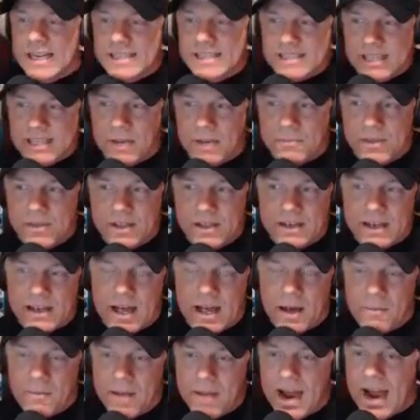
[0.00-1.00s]
something
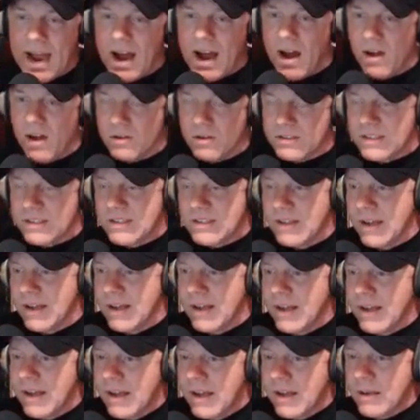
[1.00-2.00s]
about
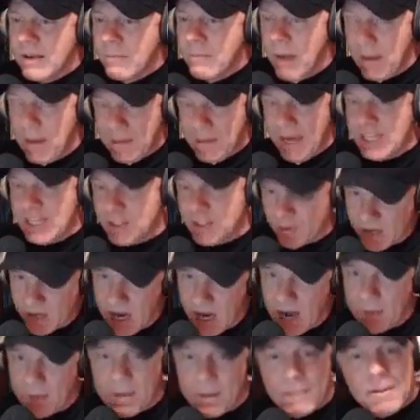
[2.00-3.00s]
my
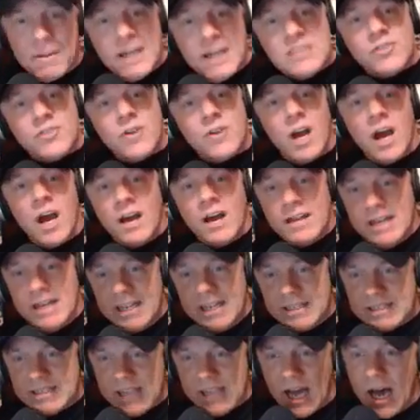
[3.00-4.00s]
Patreon. My Patreon
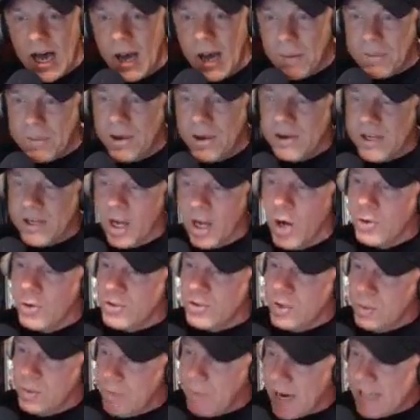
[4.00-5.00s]
is up. Go
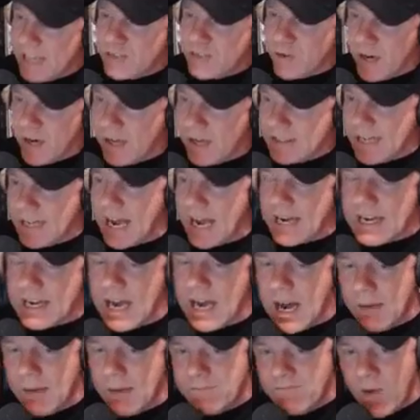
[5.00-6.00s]
to
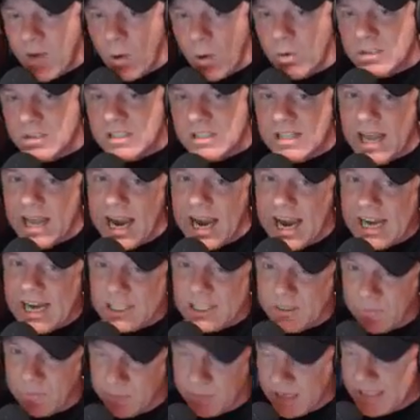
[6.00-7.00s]

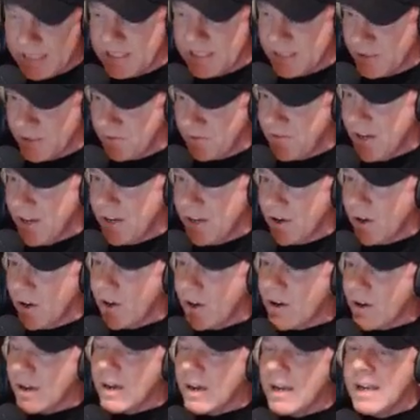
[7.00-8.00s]
patreon.com/Blazing
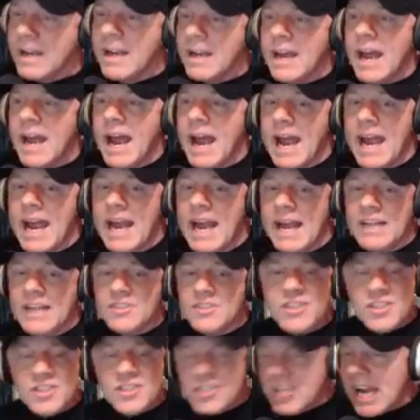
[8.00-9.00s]
Defender and
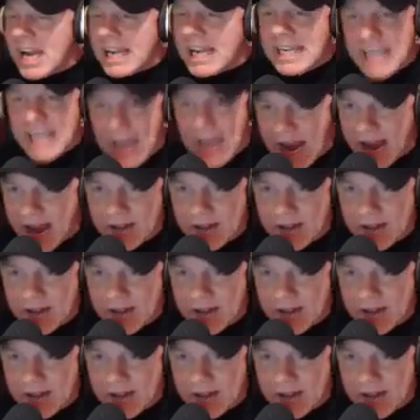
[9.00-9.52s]
just check it out.